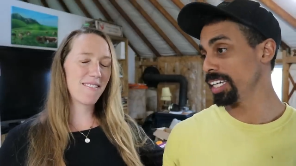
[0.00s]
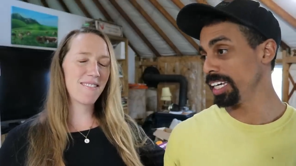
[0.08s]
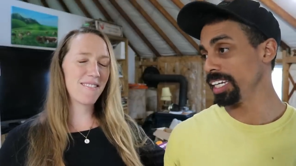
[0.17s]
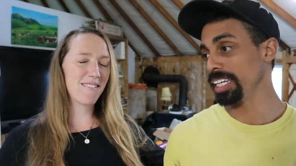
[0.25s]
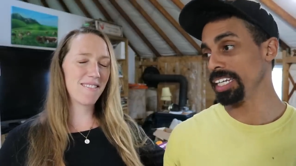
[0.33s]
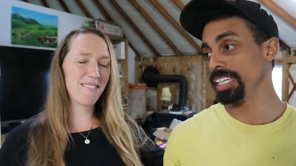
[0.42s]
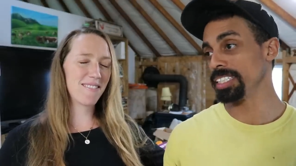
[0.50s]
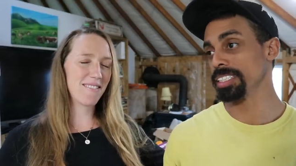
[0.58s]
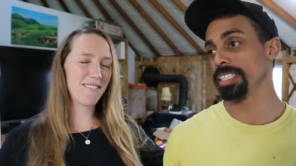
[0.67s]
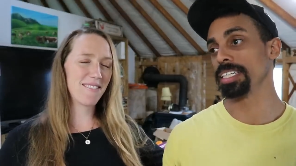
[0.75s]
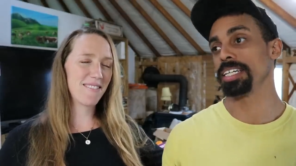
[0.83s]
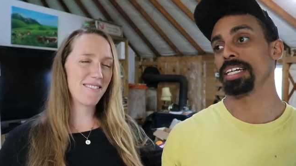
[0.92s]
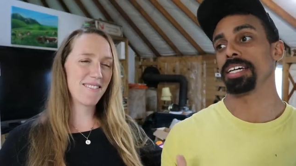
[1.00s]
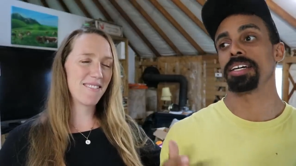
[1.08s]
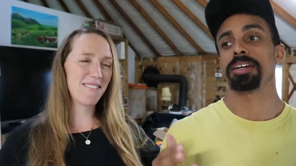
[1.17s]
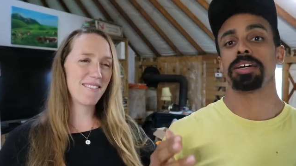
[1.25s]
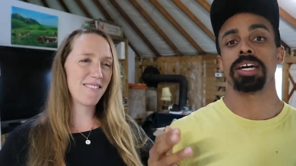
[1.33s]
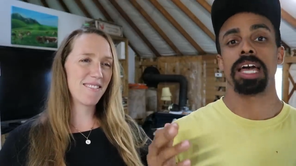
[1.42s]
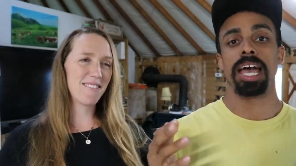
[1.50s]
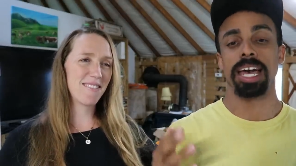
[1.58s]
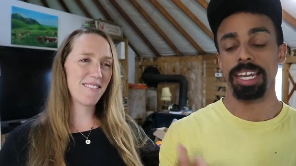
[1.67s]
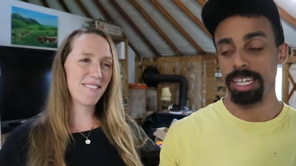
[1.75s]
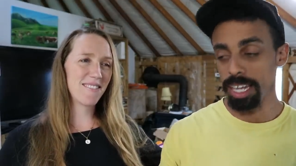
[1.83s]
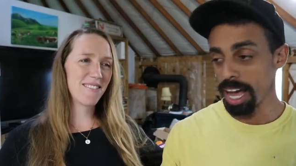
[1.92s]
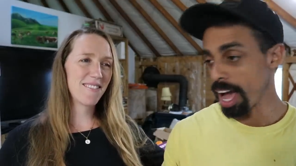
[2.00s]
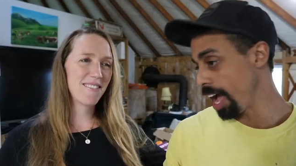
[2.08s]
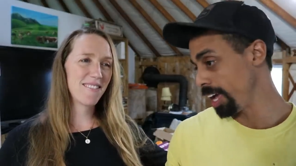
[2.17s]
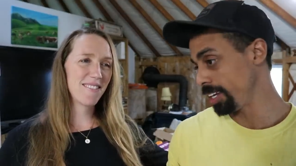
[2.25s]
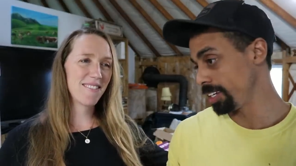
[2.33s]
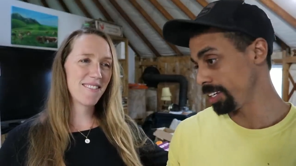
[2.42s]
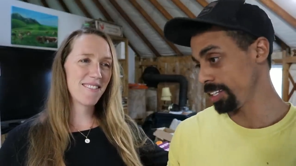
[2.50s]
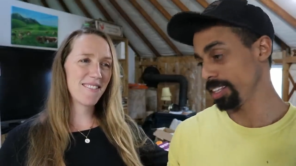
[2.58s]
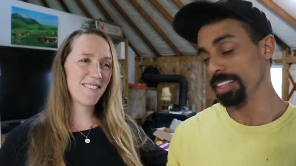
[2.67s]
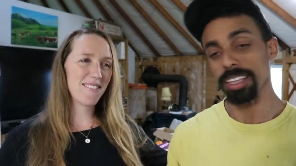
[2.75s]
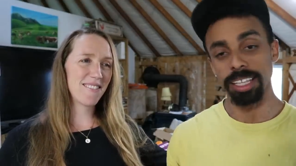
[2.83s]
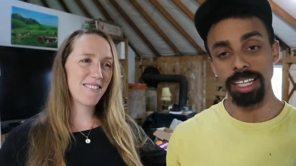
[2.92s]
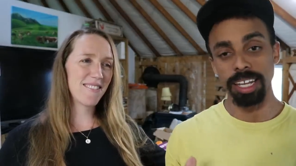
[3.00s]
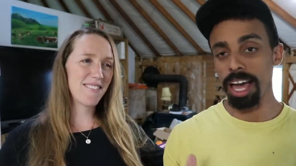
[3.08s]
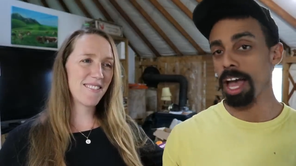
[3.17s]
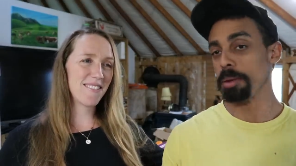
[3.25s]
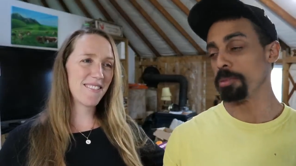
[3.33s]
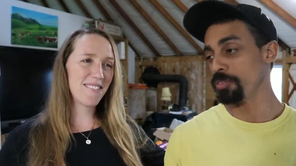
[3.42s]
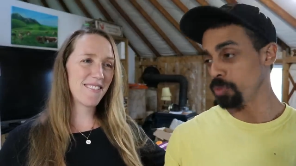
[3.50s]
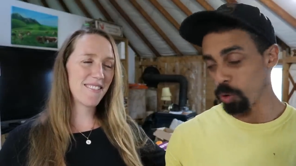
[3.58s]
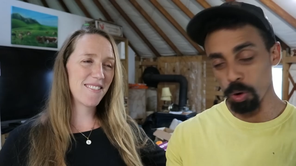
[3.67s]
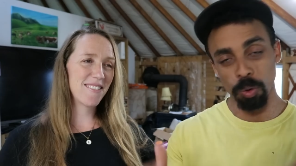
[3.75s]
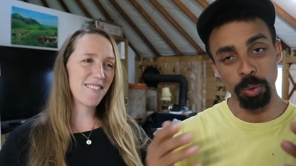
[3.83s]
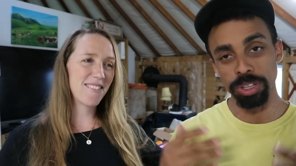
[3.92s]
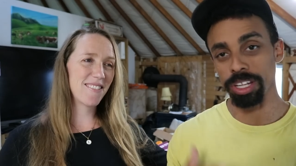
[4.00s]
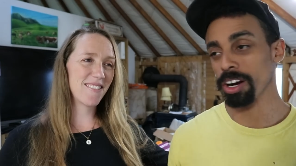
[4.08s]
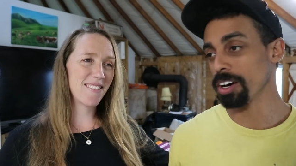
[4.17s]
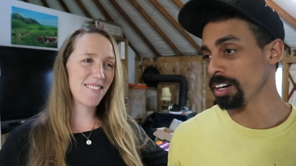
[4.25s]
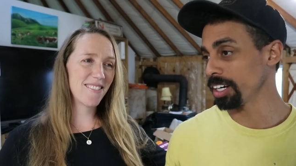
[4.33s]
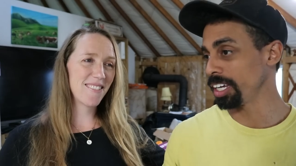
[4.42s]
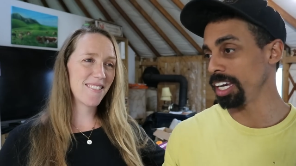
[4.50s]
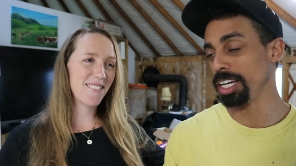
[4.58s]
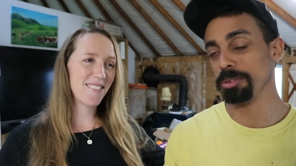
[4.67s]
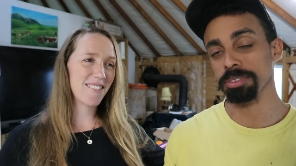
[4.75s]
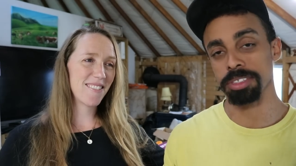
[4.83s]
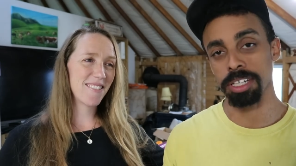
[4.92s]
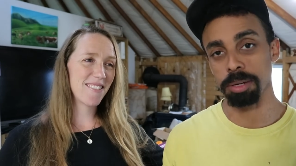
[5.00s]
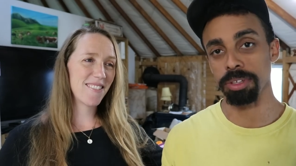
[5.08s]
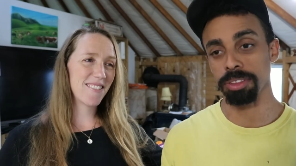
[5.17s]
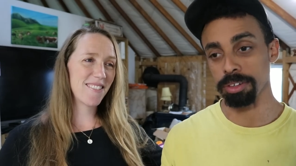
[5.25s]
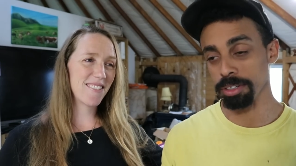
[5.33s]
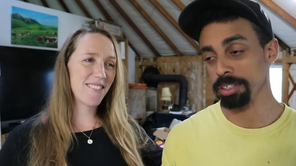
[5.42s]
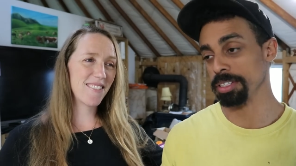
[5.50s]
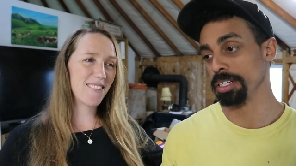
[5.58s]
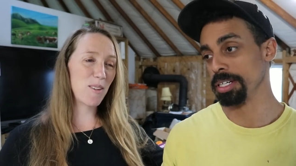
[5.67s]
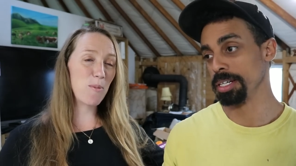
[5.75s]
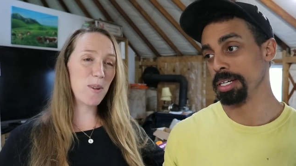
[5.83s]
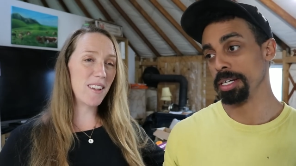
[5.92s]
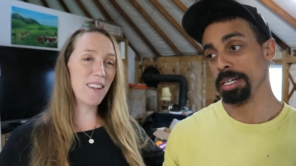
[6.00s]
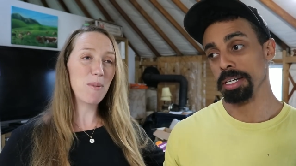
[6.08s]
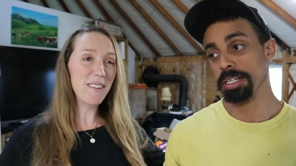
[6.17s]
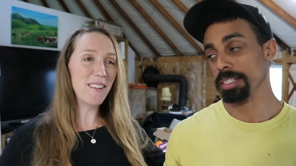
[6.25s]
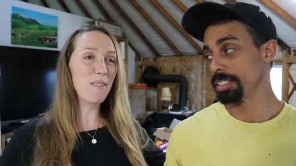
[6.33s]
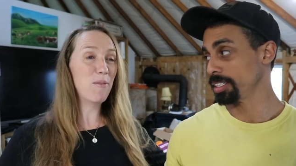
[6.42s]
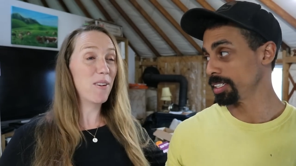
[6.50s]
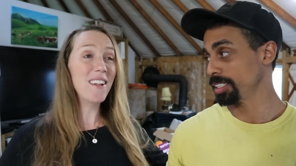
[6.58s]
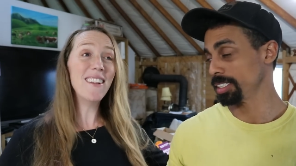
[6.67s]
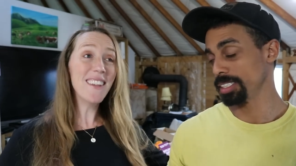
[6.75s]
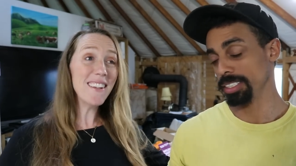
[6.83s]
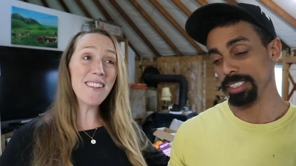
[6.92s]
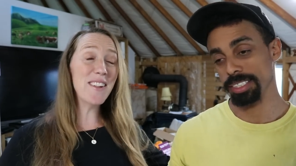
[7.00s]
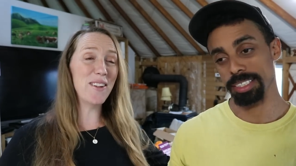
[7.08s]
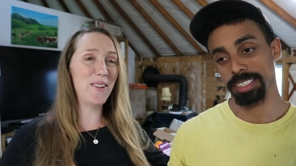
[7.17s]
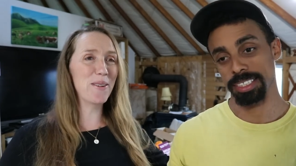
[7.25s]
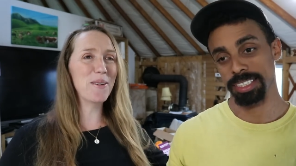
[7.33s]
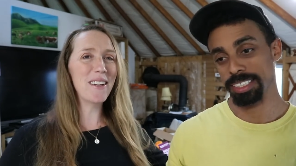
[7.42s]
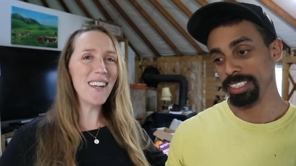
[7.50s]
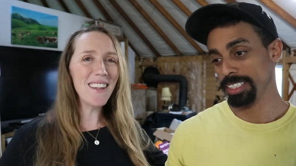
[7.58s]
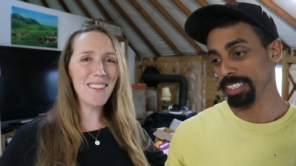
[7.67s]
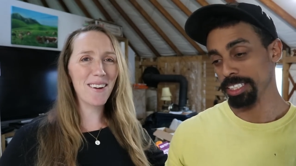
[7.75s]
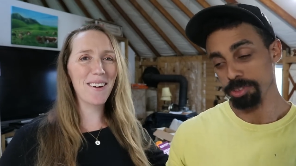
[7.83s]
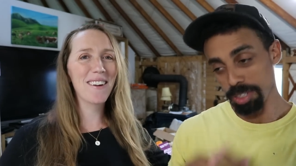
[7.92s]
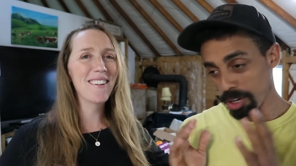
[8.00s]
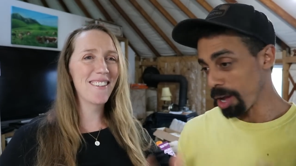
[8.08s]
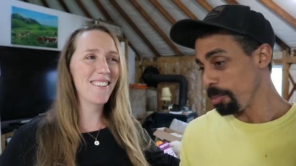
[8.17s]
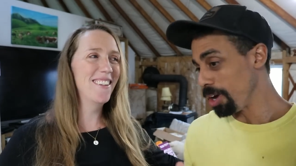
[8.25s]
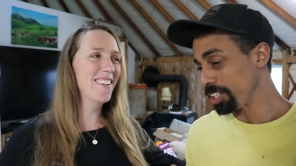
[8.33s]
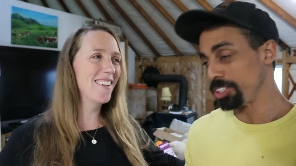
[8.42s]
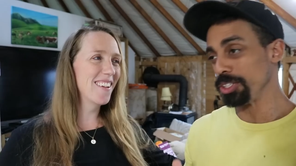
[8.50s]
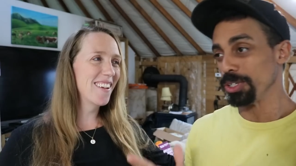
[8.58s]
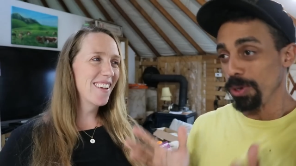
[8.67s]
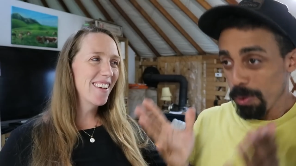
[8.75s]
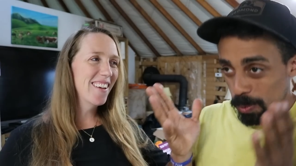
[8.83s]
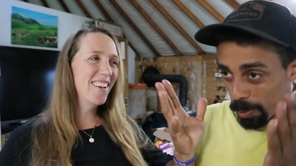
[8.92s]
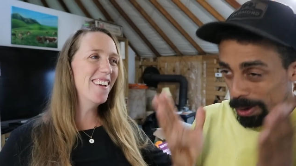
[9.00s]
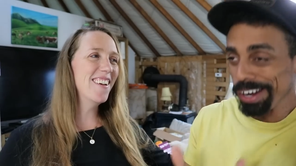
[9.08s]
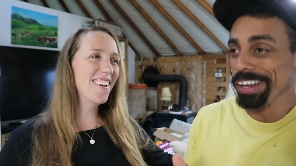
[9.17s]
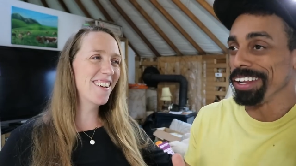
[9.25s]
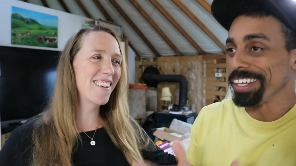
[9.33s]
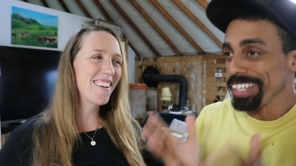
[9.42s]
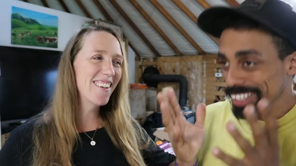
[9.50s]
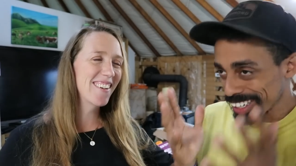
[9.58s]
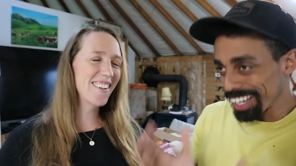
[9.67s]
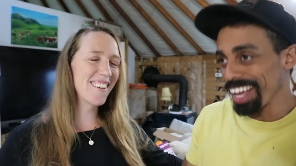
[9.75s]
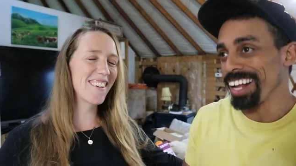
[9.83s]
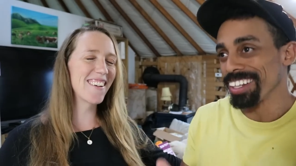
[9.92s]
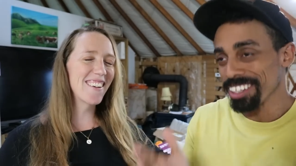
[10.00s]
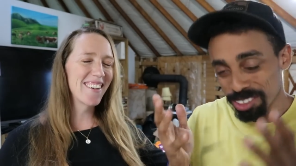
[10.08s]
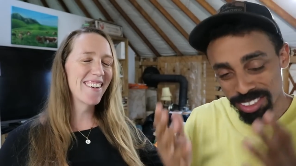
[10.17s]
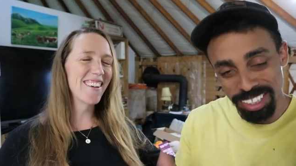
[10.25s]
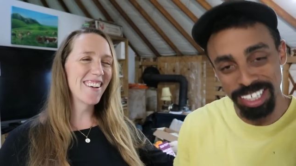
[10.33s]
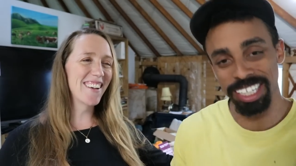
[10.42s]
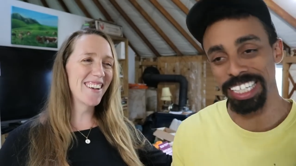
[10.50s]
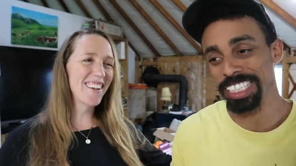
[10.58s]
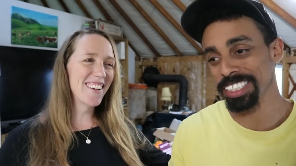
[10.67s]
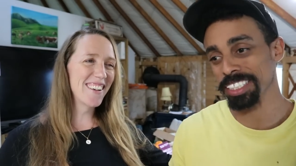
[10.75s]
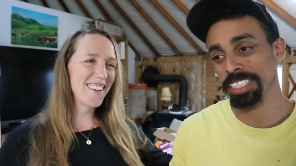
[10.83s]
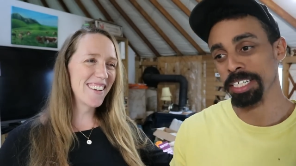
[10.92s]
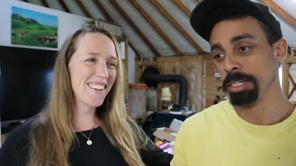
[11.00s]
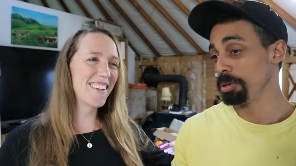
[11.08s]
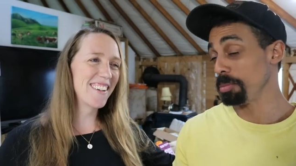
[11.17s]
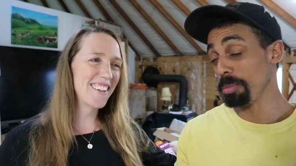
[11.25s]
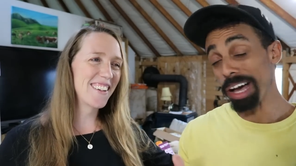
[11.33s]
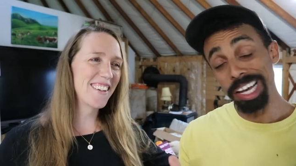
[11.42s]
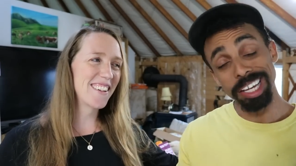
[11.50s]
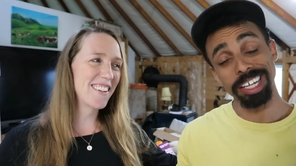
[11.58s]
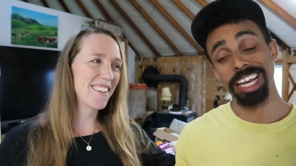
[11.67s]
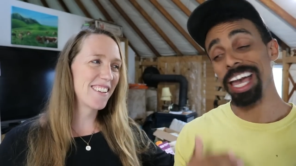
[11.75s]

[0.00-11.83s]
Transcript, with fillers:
Speaker 1: guineas had died the night before when the hurricane was coming through.
Speaker 2: Well, it wasn't fun listening to it either. You
Speaker 1: know how much you really like those guineas. But Micah